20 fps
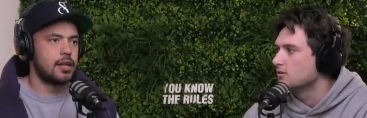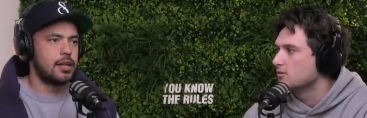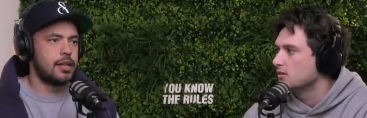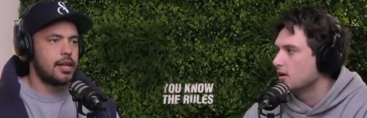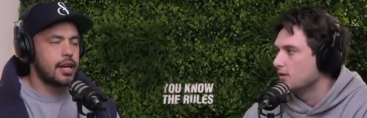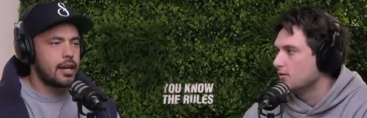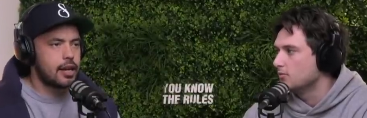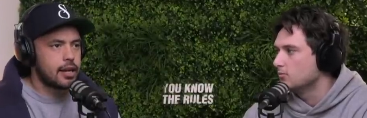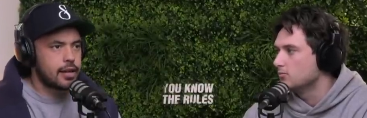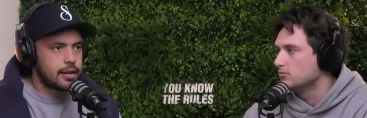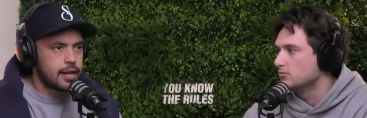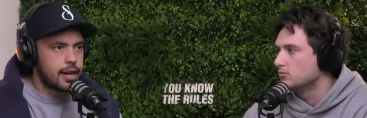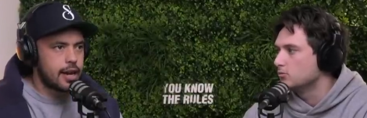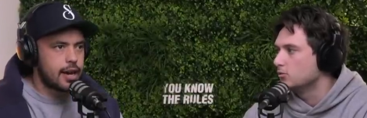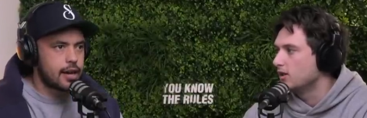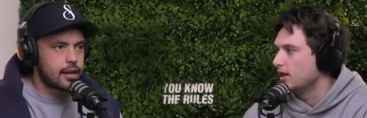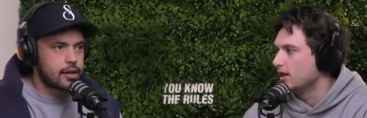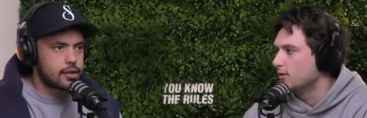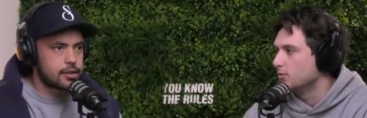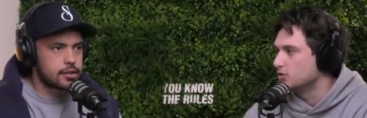Speaker 1: Yeah, and,
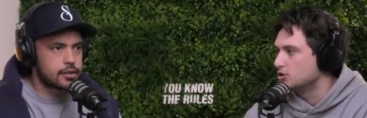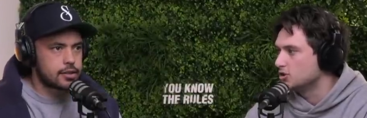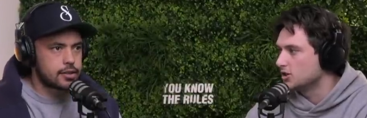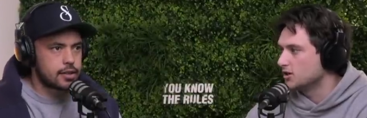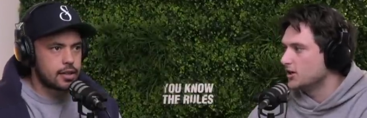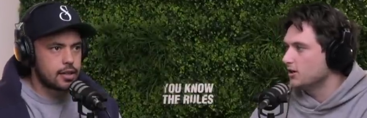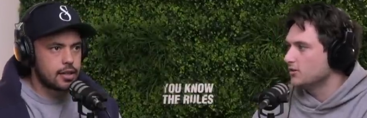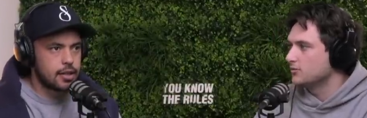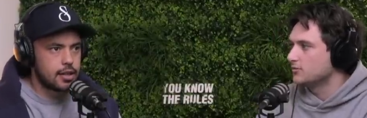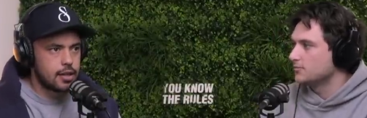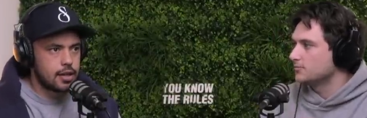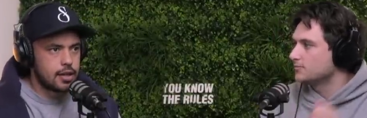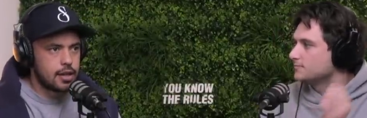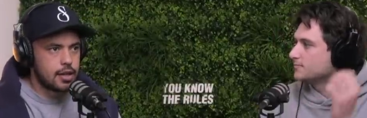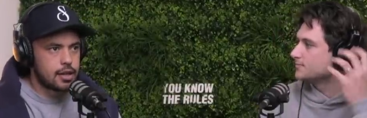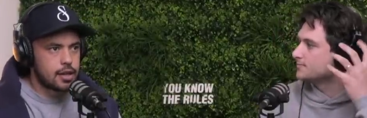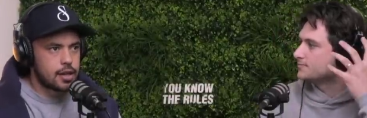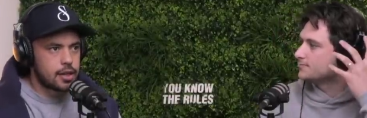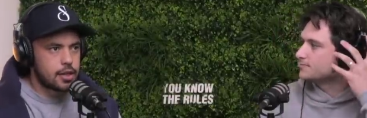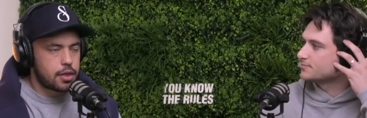nah, because she knows
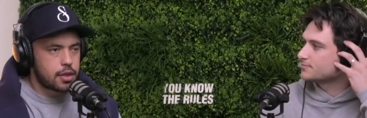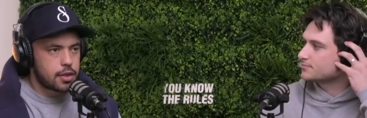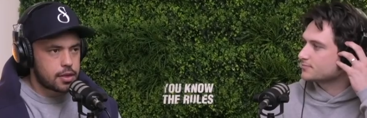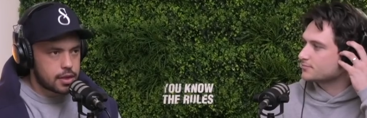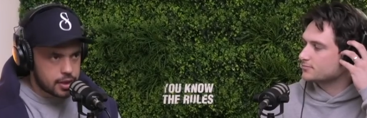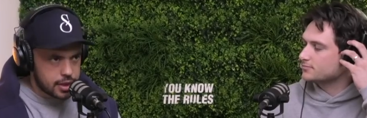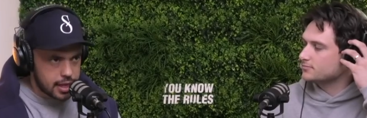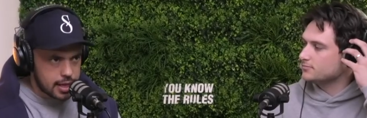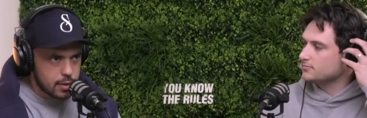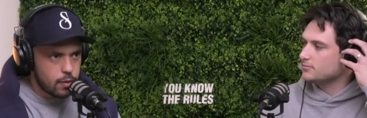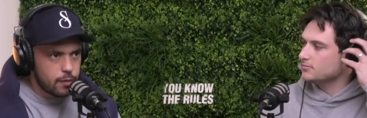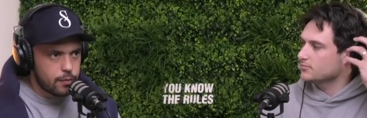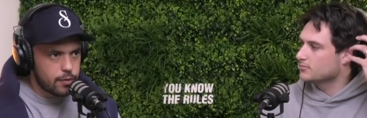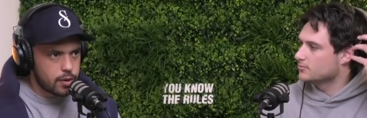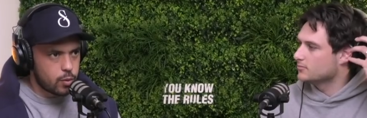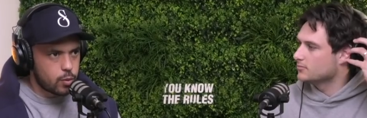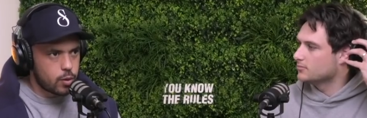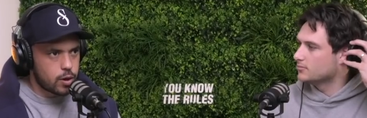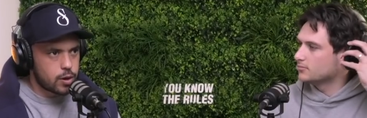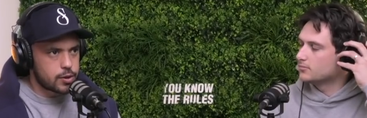the, th- the thing with
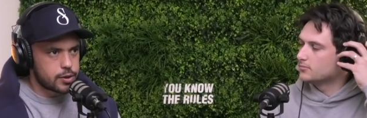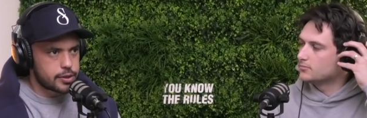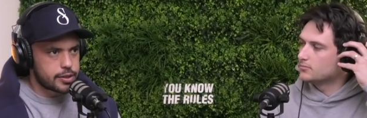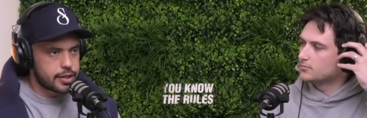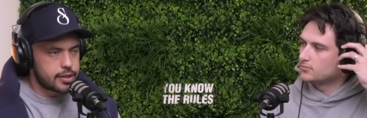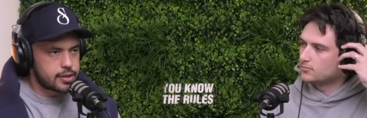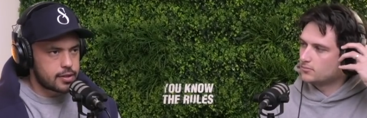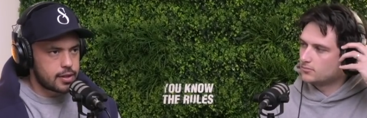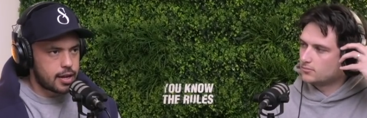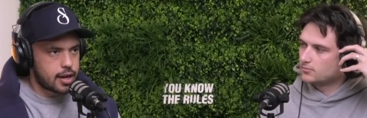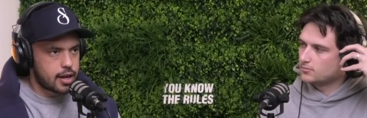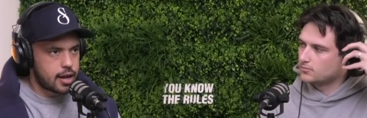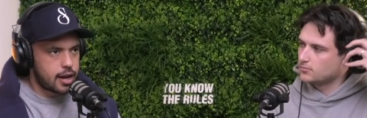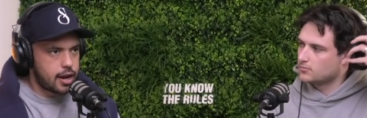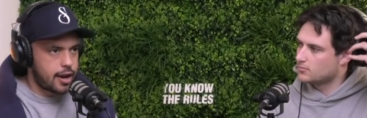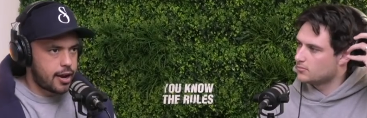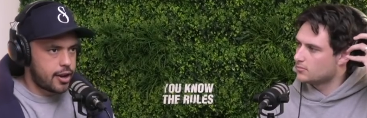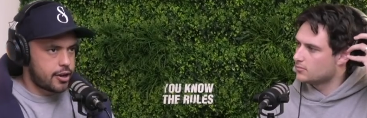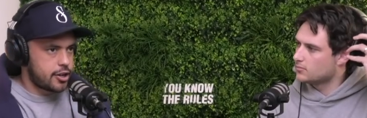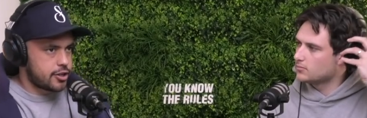it was is like
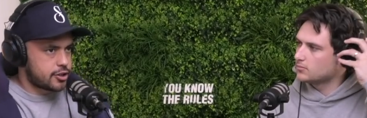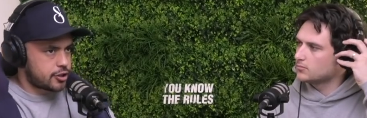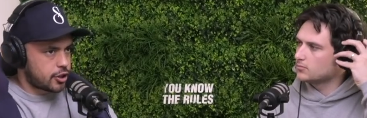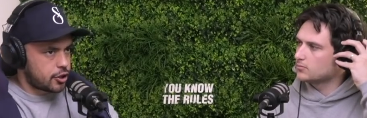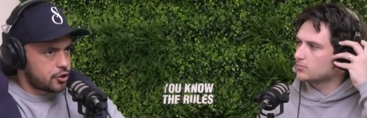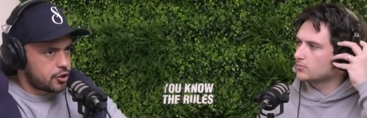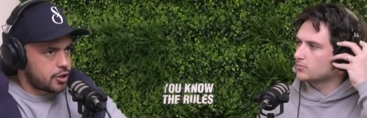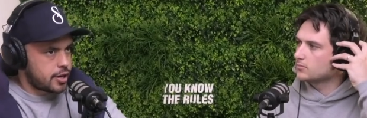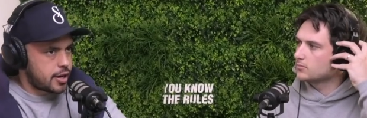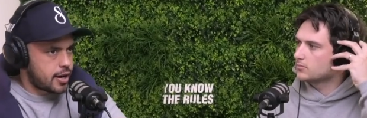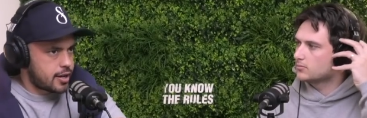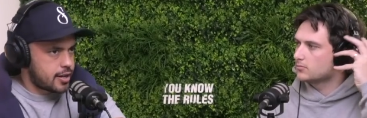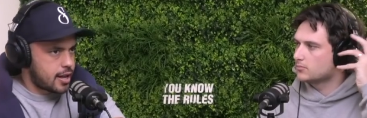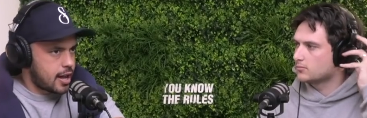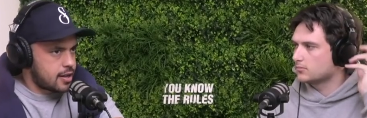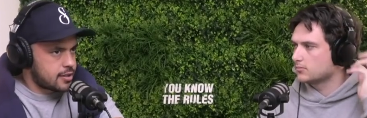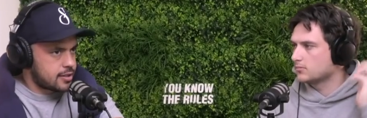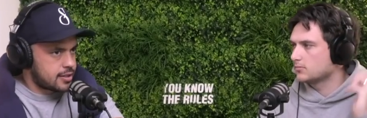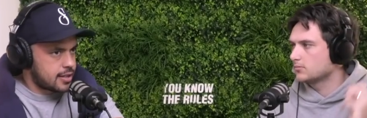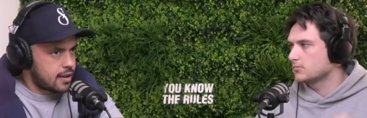I only associated
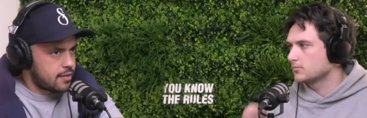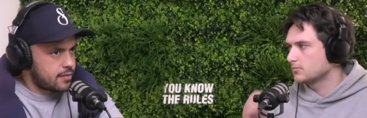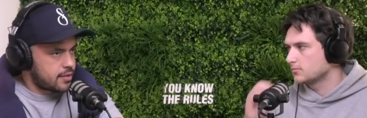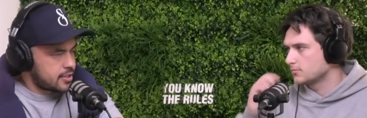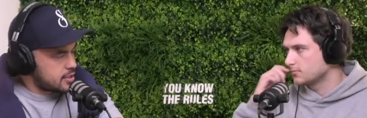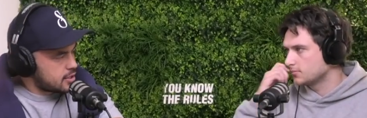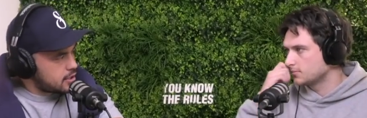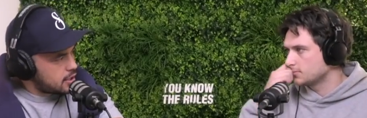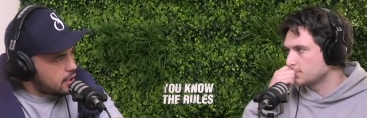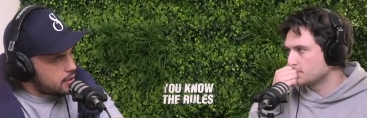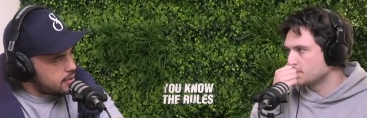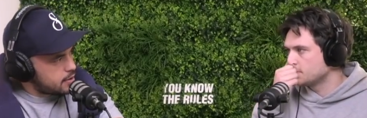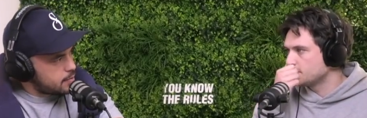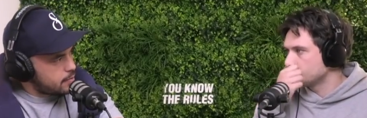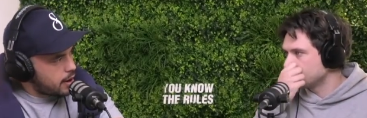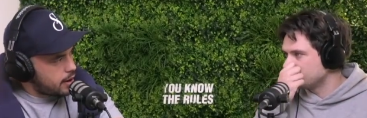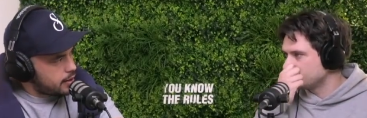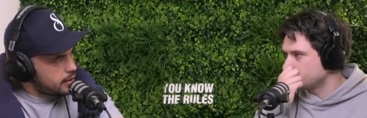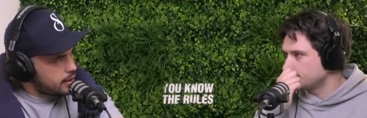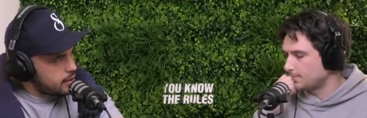our, ourselves as a clothing
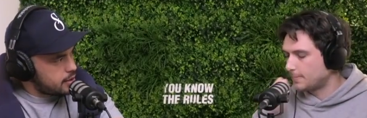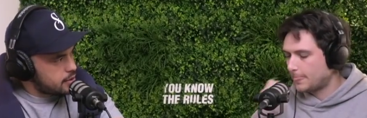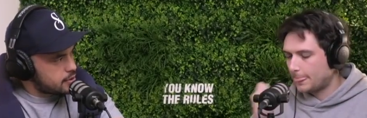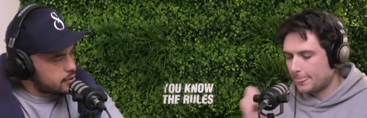brand name.